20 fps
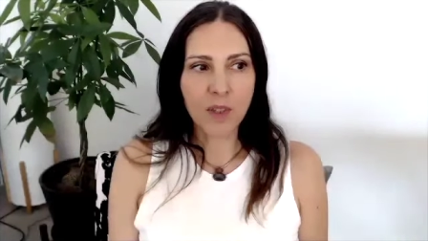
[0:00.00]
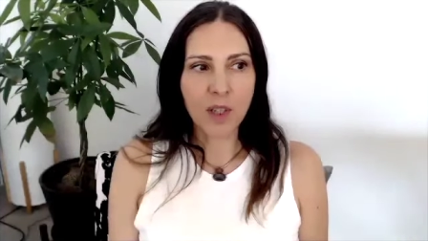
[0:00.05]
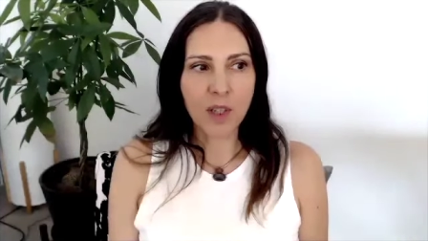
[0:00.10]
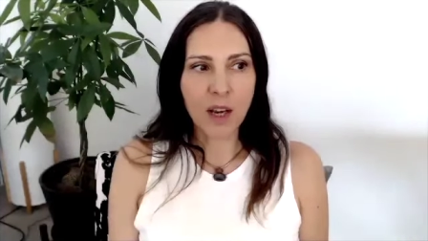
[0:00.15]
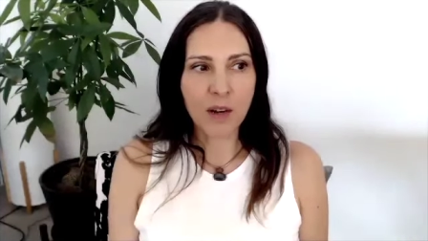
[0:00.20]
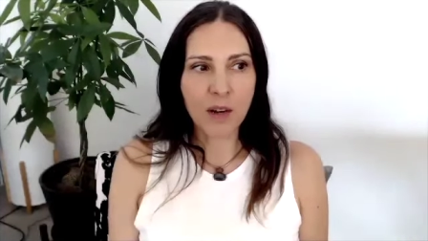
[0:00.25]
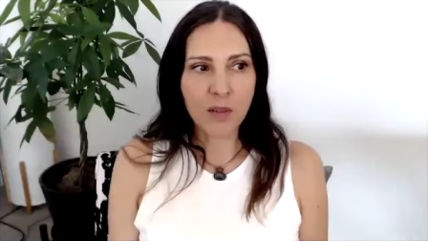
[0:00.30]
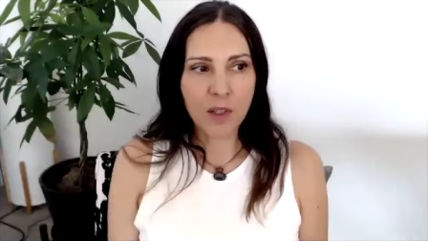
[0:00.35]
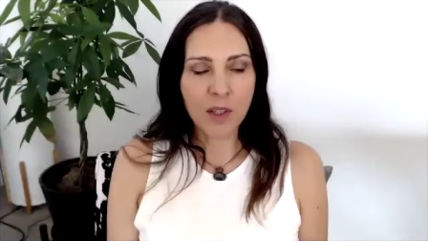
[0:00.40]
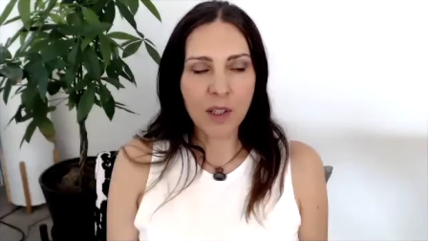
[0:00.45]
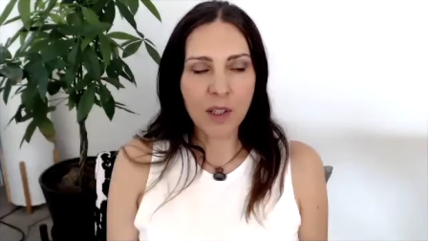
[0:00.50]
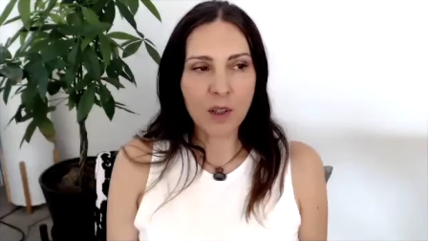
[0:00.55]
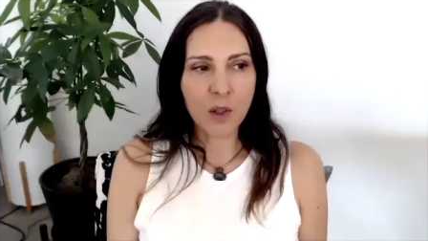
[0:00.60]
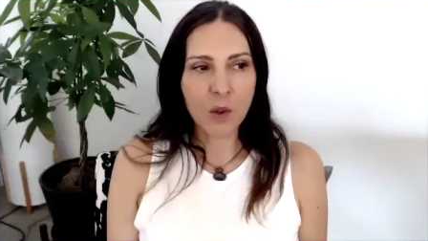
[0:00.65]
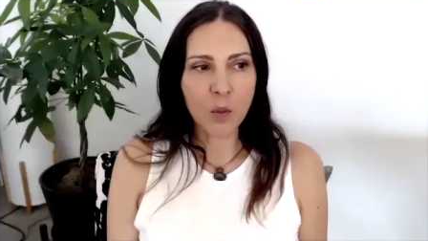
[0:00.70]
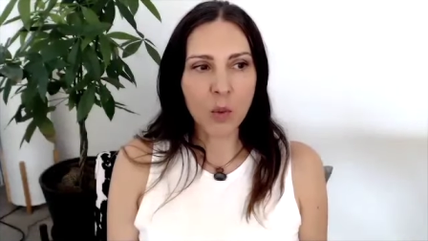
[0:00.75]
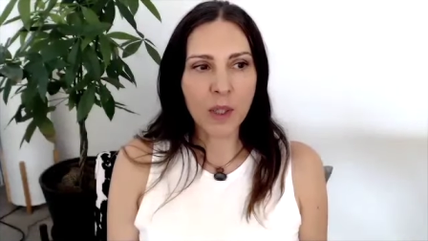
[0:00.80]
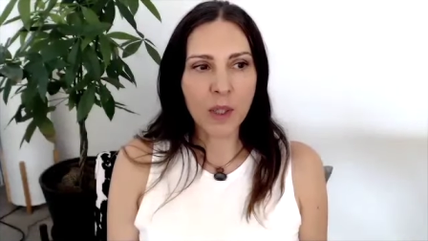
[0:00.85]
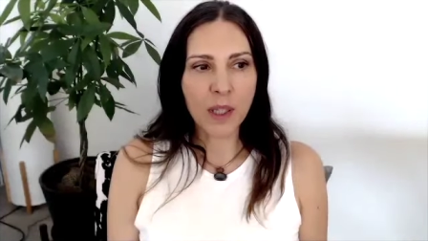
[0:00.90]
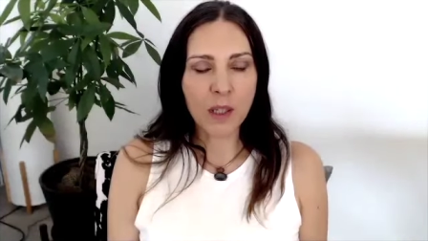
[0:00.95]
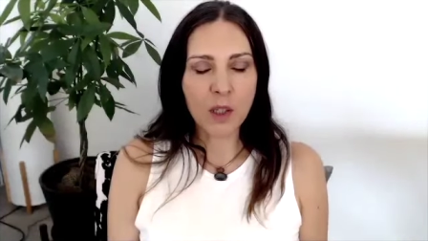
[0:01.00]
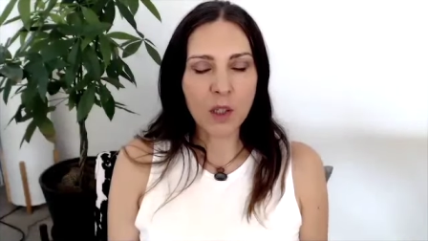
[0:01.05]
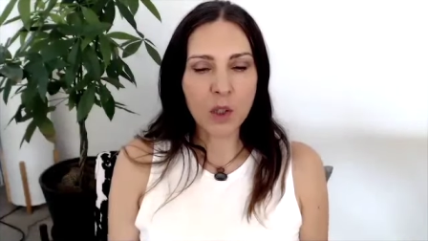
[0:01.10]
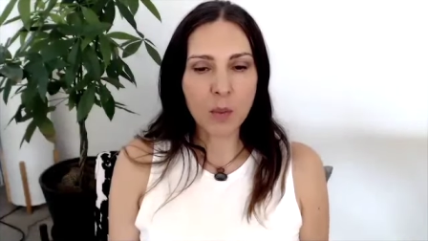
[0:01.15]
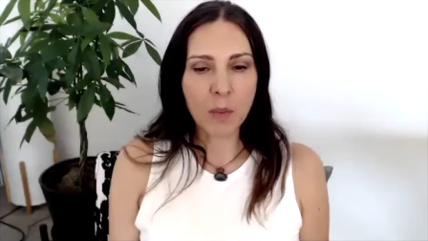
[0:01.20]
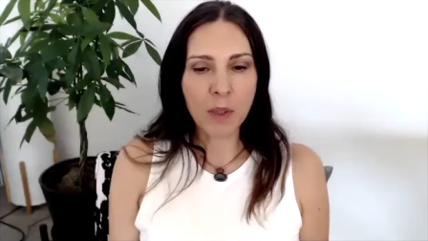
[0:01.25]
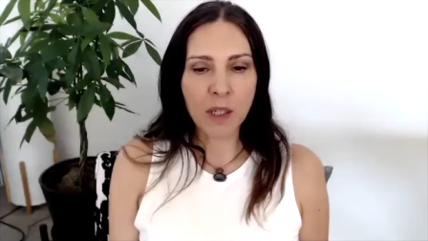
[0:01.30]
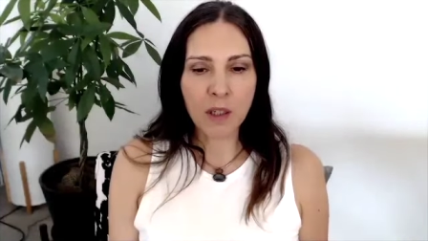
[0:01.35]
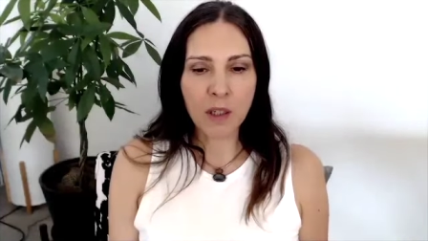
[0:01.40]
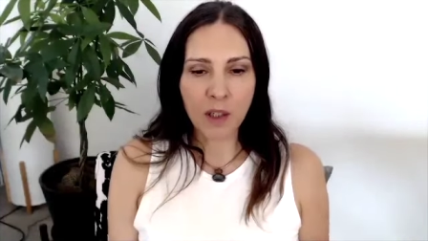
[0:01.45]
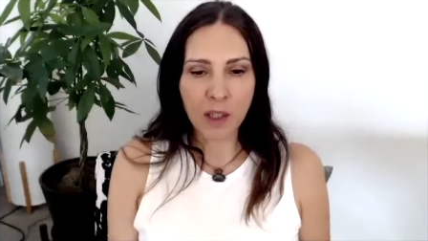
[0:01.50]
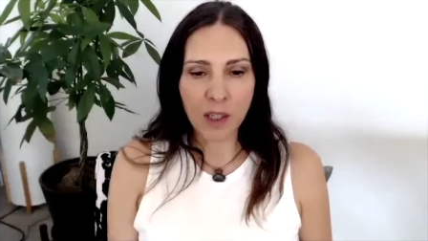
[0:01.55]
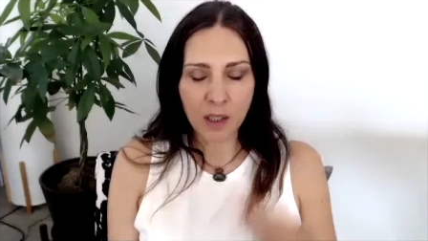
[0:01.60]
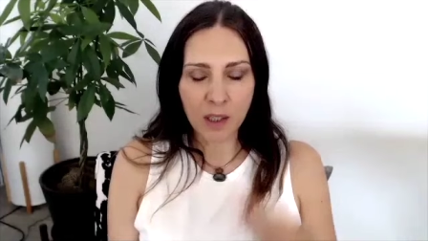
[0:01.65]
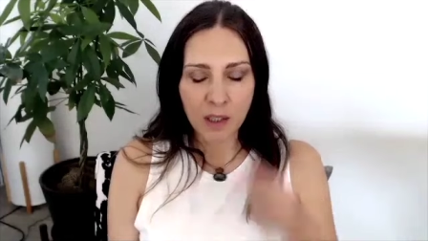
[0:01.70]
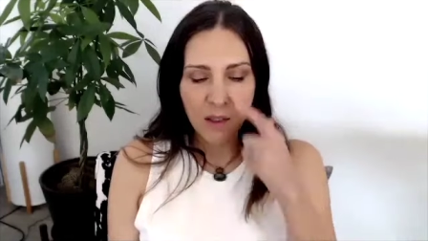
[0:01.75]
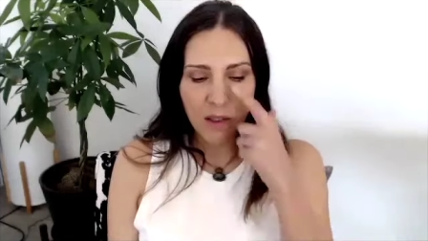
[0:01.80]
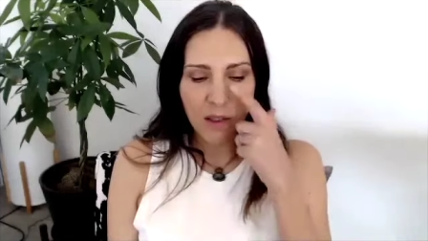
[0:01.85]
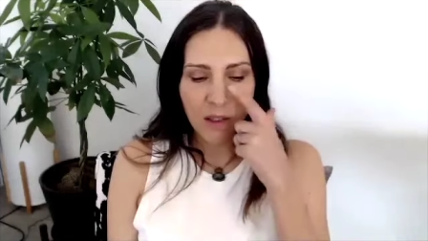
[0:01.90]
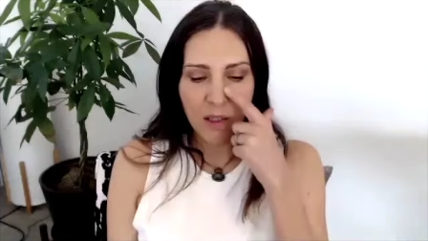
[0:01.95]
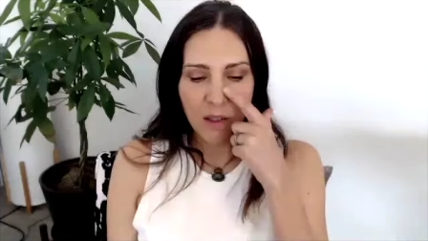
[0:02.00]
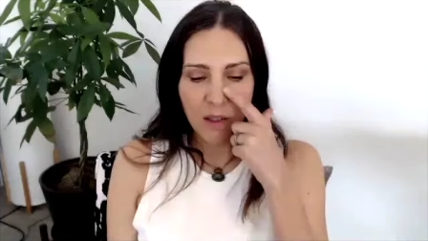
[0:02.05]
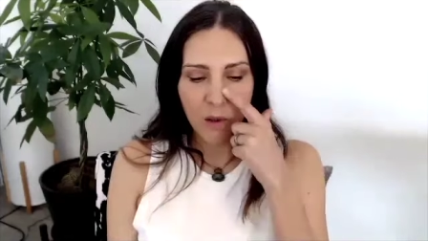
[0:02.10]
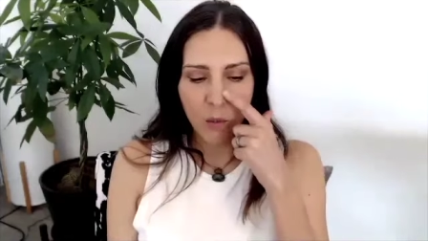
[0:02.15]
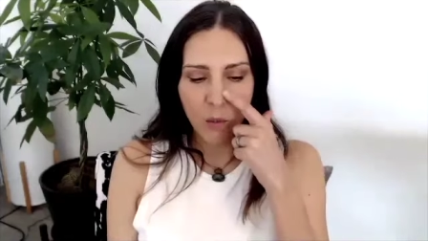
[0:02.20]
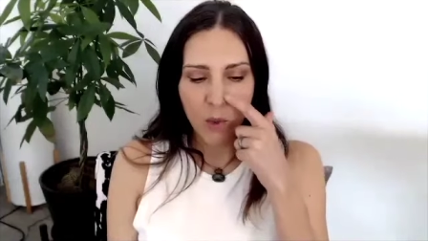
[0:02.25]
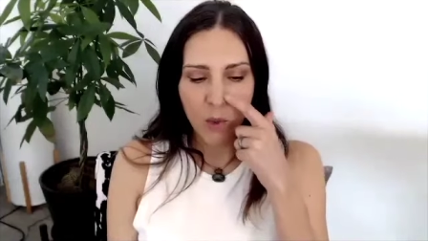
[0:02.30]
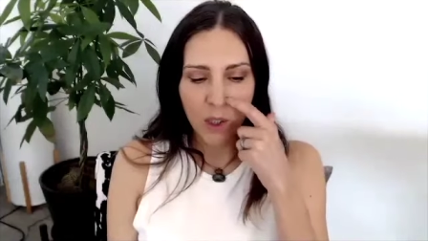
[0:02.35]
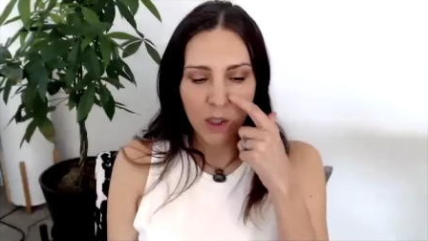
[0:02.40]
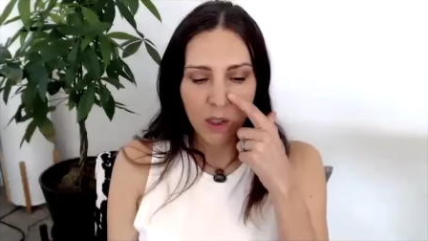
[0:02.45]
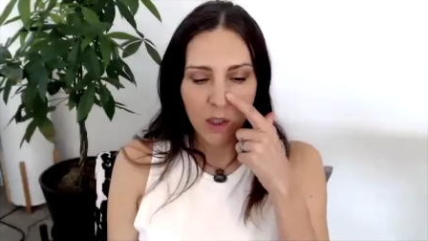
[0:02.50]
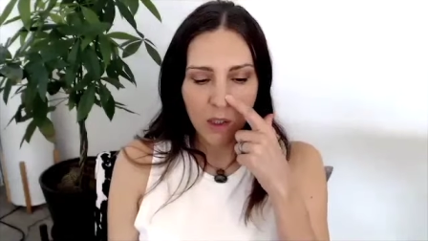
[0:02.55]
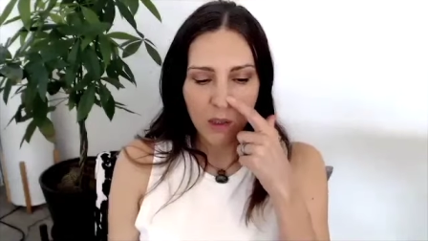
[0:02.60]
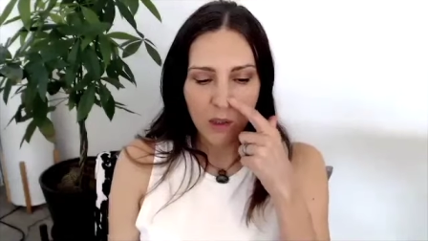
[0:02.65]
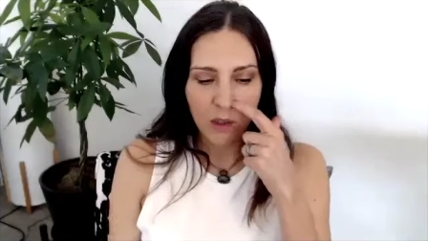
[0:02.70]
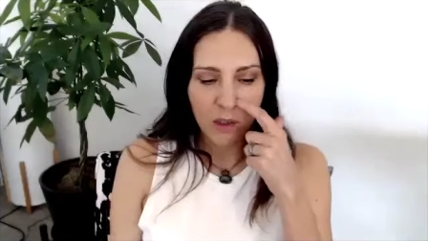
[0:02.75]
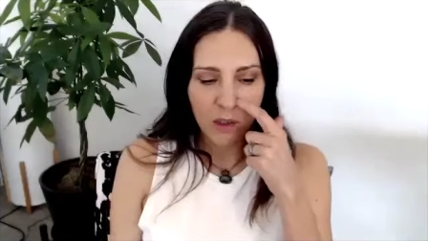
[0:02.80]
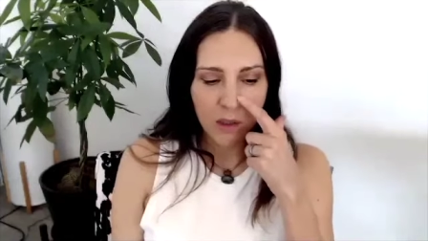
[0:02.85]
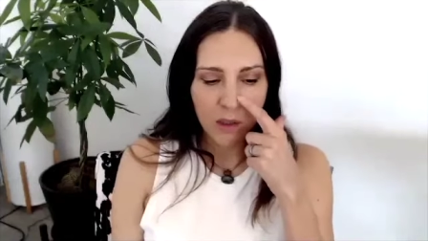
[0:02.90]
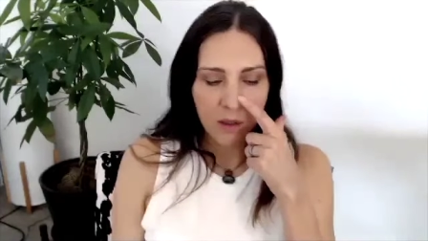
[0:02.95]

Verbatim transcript: everything that we experience in the world